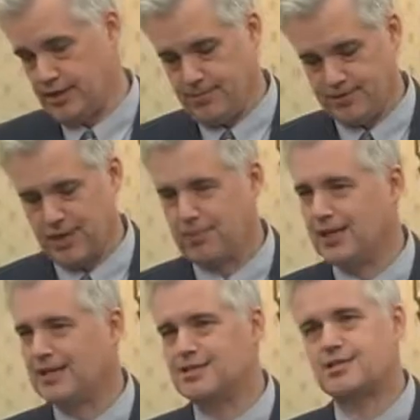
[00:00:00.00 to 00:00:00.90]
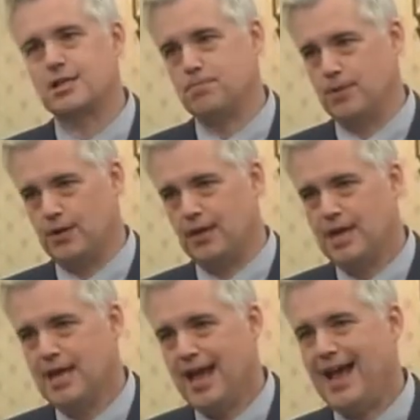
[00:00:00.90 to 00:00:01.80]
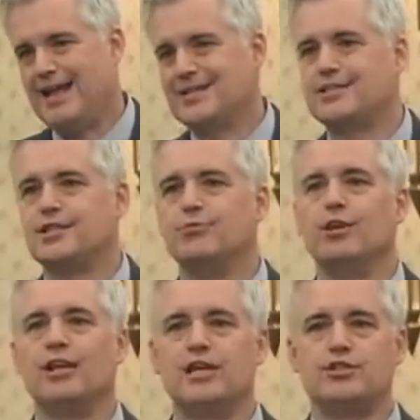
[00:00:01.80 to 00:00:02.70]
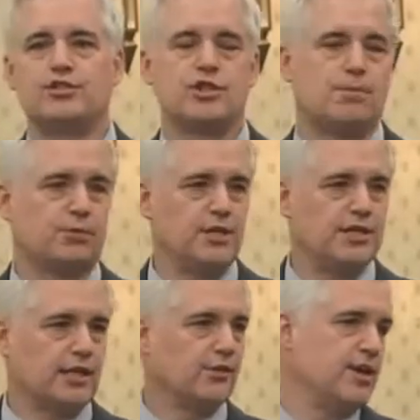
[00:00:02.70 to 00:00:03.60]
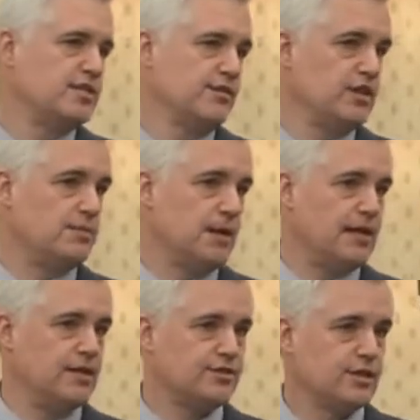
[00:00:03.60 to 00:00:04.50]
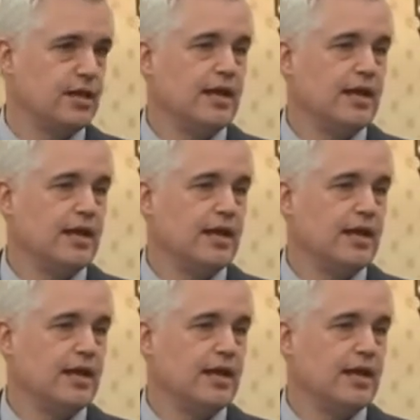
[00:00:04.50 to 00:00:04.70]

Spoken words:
And something as simple as the relationship between the Declaration of Independence